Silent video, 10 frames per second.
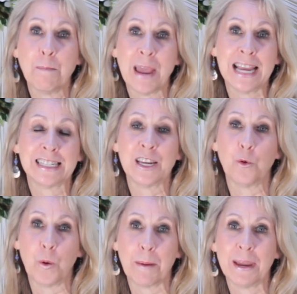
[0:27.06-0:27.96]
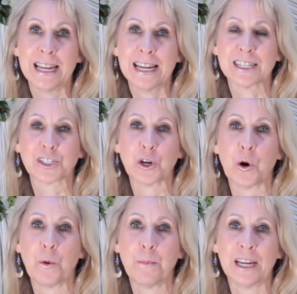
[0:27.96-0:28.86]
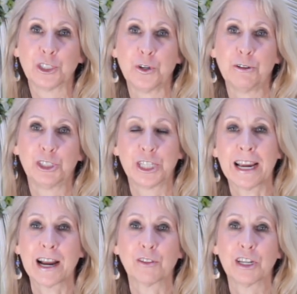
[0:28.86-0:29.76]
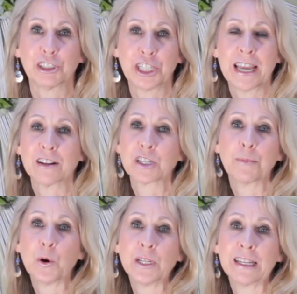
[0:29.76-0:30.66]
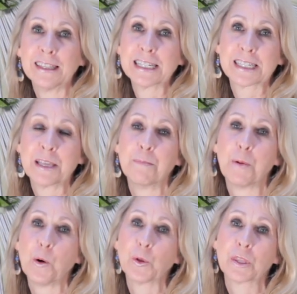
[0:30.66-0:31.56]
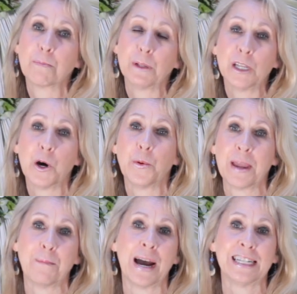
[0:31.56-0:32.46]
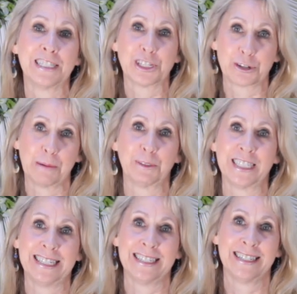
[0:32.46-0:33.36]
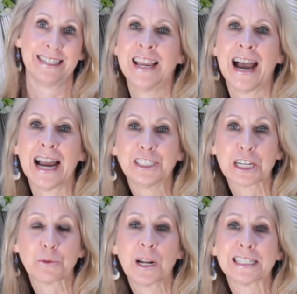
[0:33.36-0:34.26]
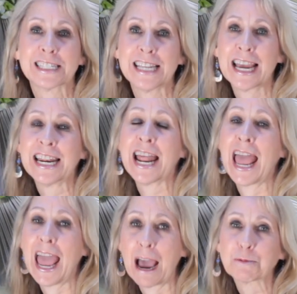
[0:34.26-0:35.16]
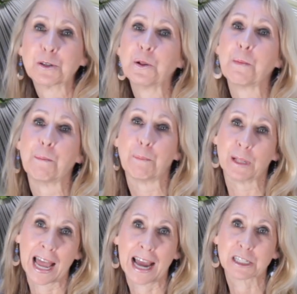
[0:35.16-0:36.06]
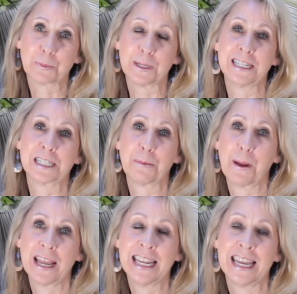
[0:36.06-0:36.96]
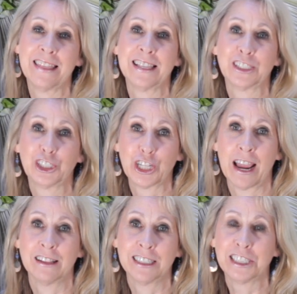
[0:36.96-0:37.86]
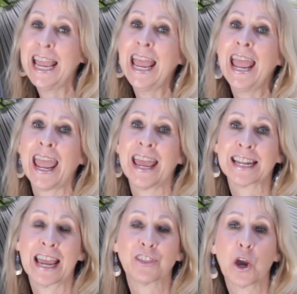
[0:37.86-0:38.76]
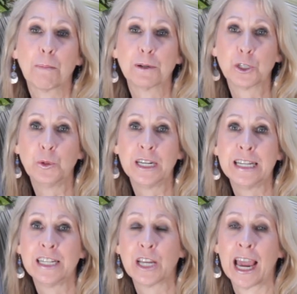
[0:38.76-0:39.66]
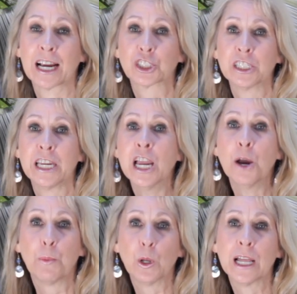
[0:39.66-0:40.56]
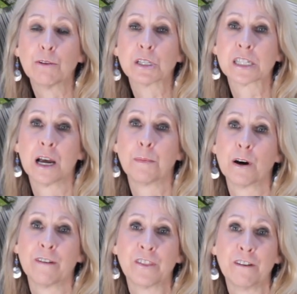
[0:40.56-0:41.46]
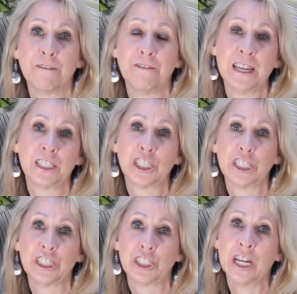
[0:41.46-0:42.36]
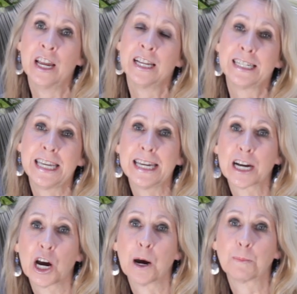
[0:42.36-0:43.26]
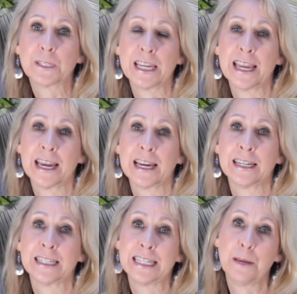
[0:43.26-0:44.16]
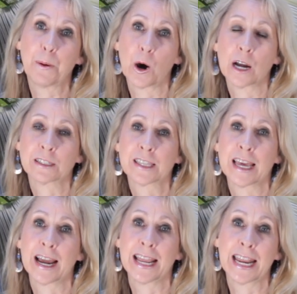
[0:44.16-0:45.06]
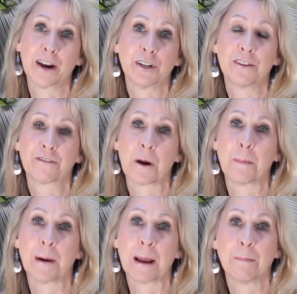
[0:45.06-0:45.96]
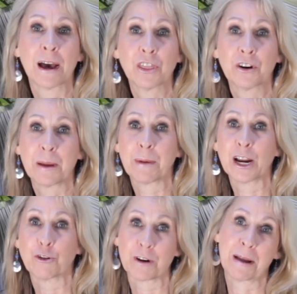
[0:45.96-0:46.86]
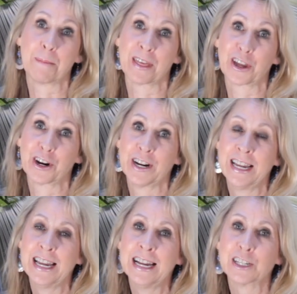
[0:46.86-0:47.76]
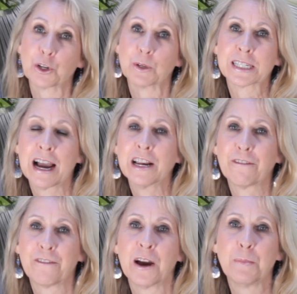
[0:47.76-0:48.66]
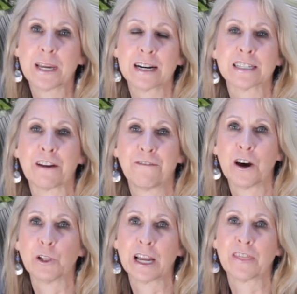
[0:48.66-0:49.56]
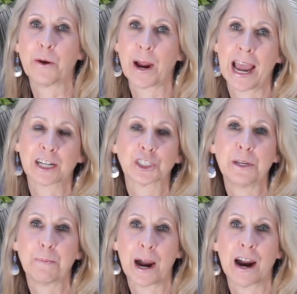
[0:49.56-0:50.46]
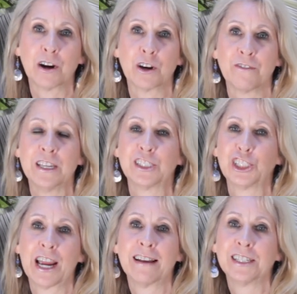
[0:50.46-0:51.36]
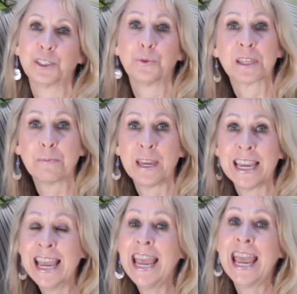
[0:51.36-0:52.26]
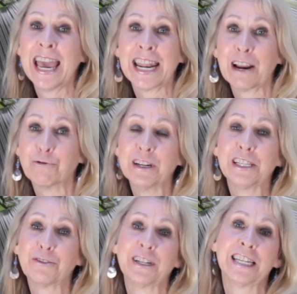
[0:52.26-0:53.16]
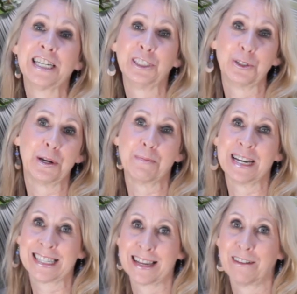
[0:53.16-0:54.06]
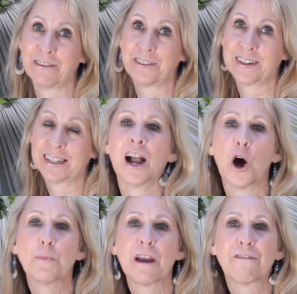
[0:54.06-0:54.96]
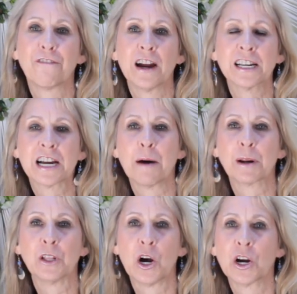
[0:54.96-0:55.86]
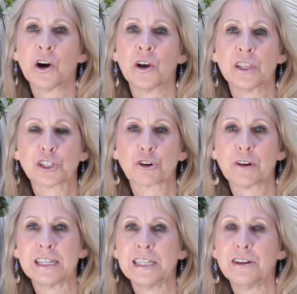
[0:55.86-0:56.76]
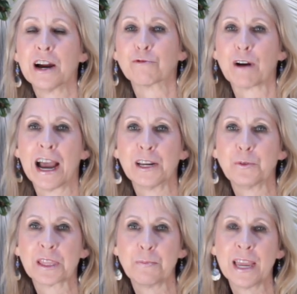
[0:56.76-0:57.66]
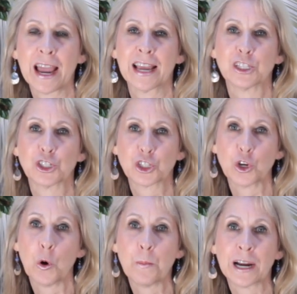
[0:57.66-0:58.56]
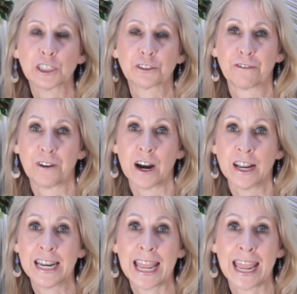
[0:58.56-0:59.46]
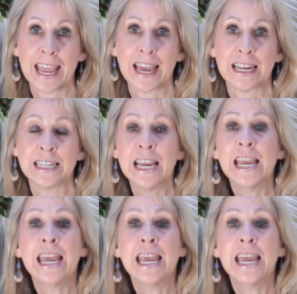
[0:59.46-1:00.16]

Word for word: amazing women, so make sure you check out their channels. I'm going to list them both below in my description. I just wanted to say I'm an absolute blast participating in this challenge. And I had the opportunity to actually pull out some of the vintage teacups and teapots that I inherited from my mother and my grandmother. So it was kind of fun because I felt like they were actually part of this challenge with me, and I really, really enjoyed myself. I hope you have fun coming along on this crazy ride with me. I had so much fun, and